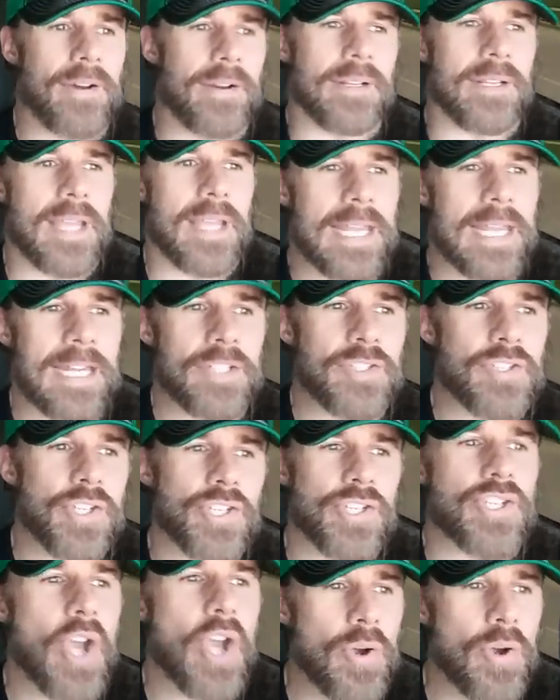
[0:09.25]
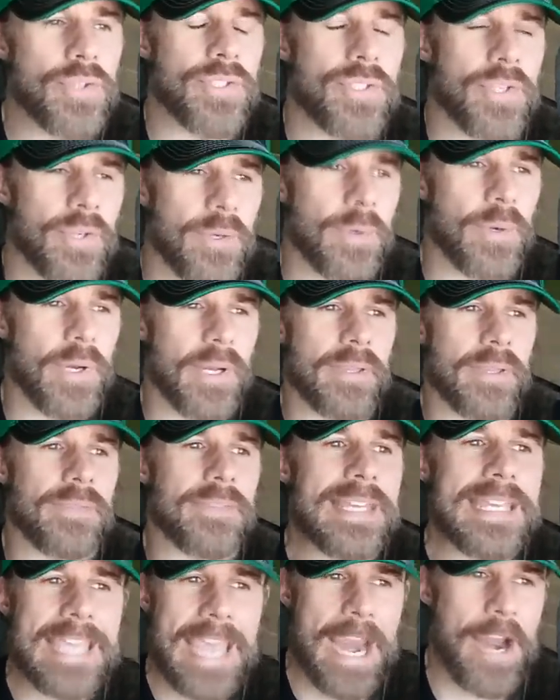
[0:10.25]
And it just shows you
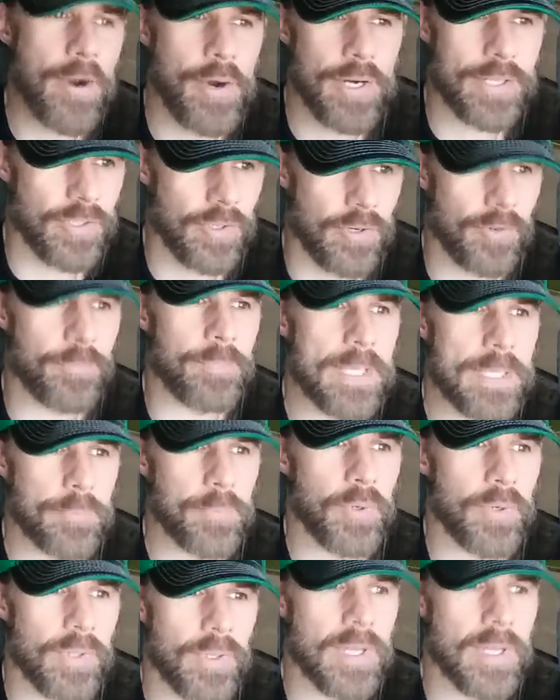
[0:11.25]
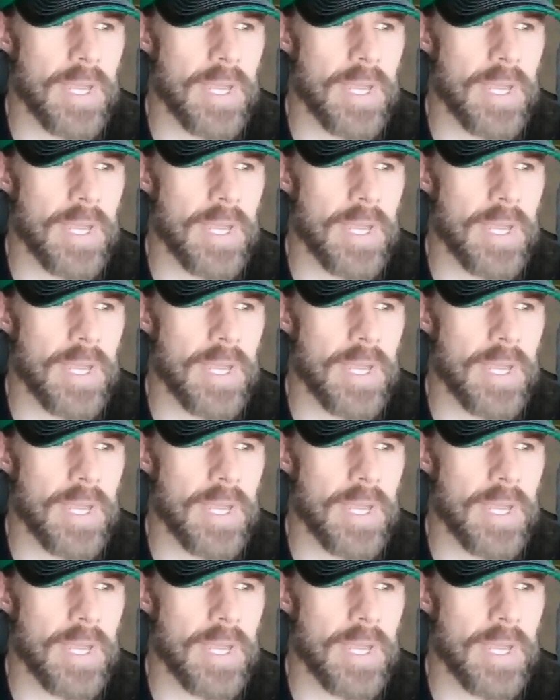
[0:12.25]
the character of people,